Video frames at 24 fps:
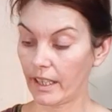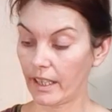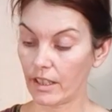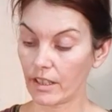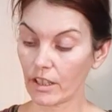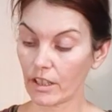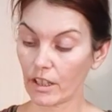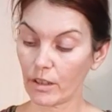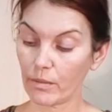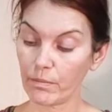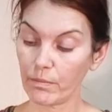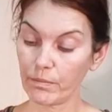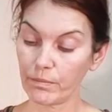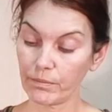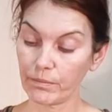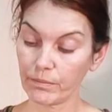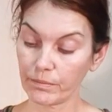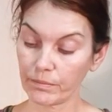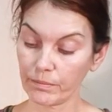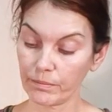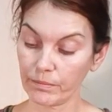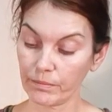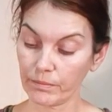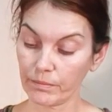and
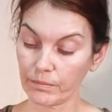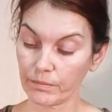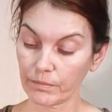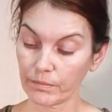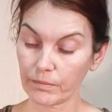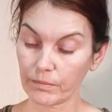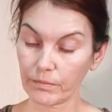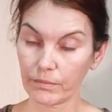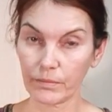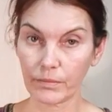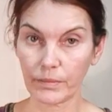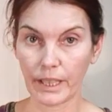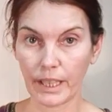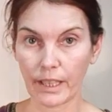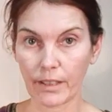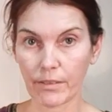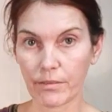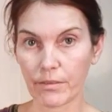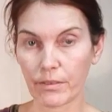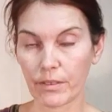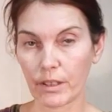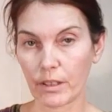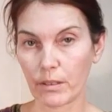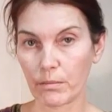We
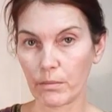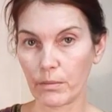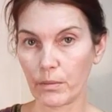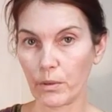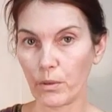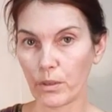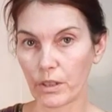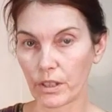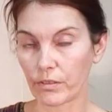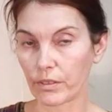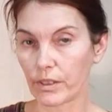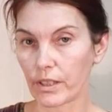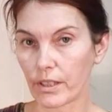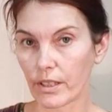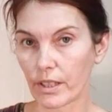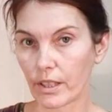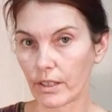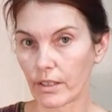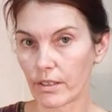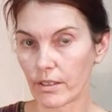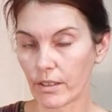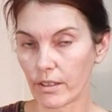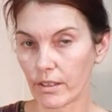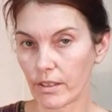have all different
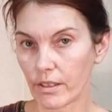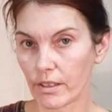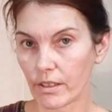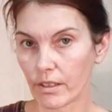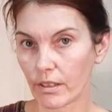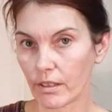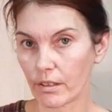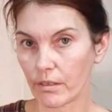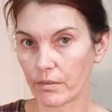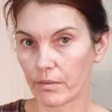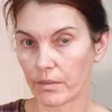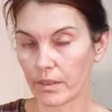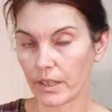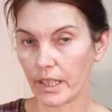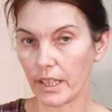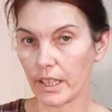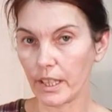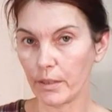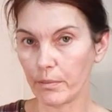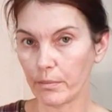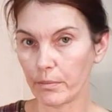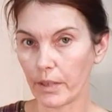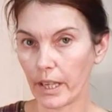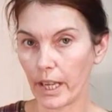sizes of
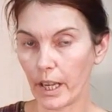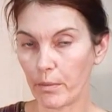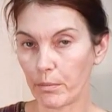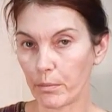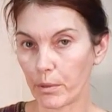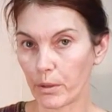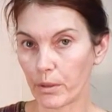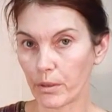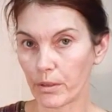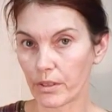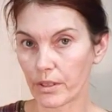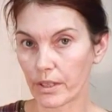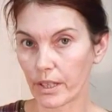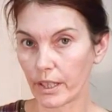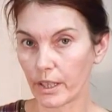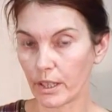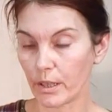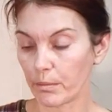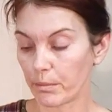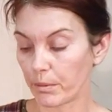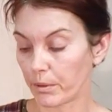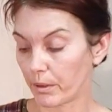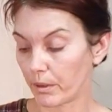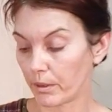the Pempoil
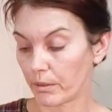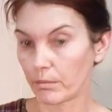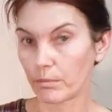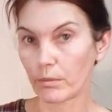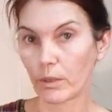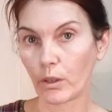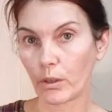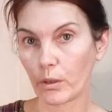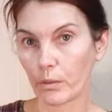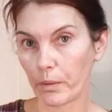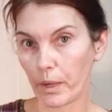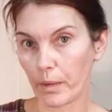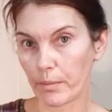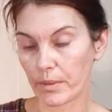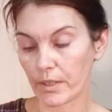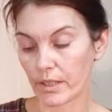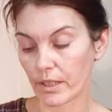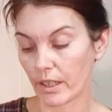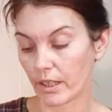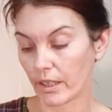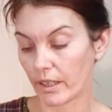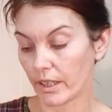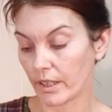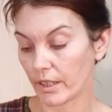soap on the
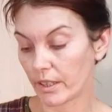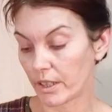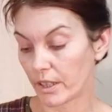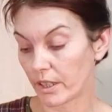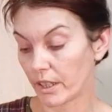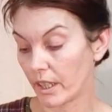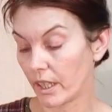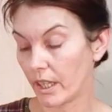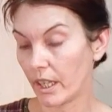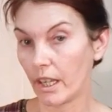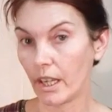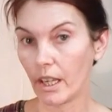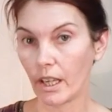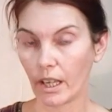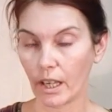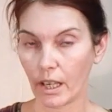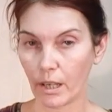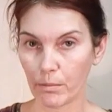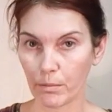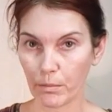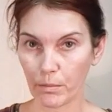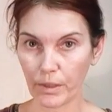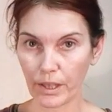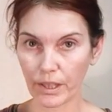website.
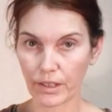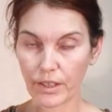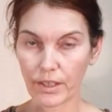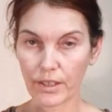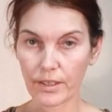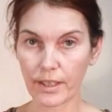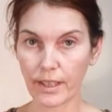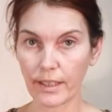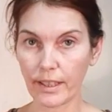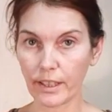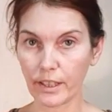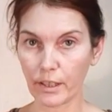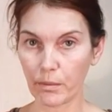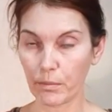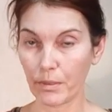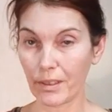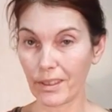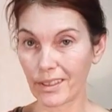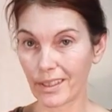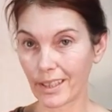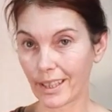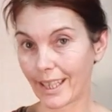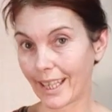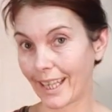We're actually selling them
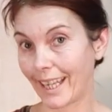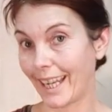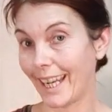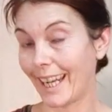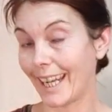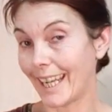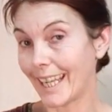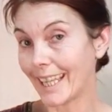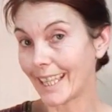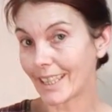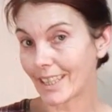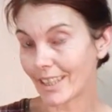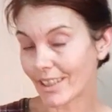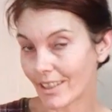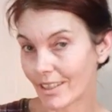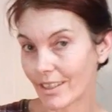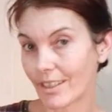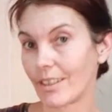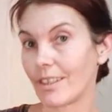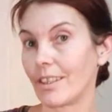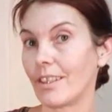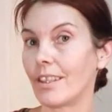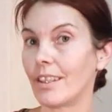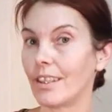as a kit
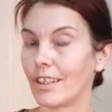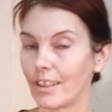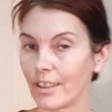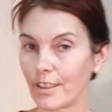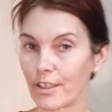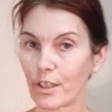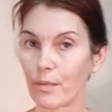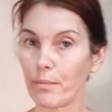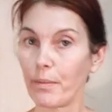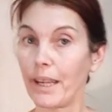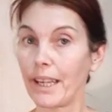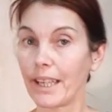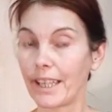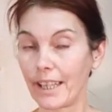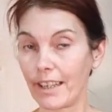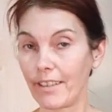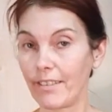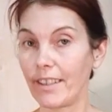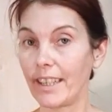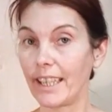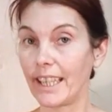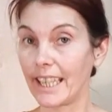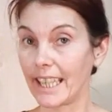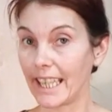to make it
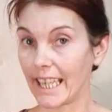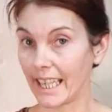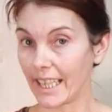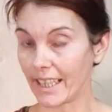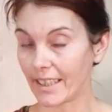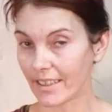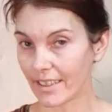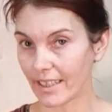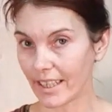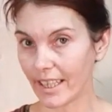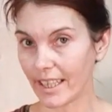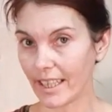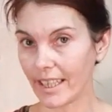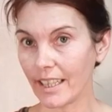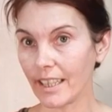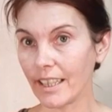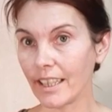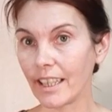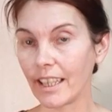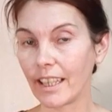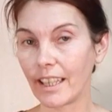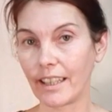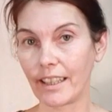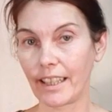really easy,
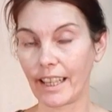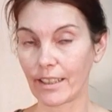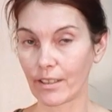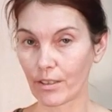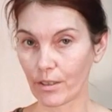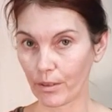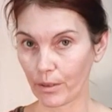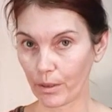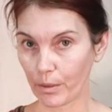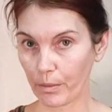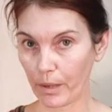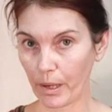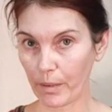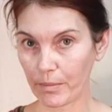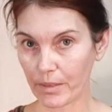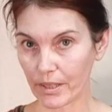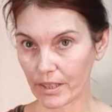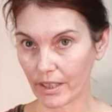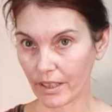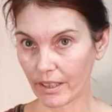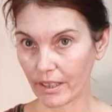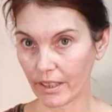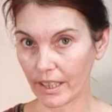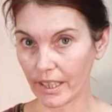and that's on the
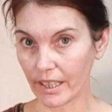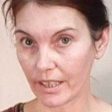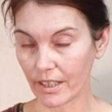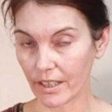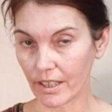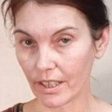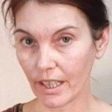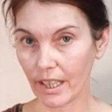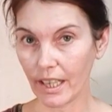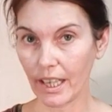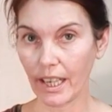website.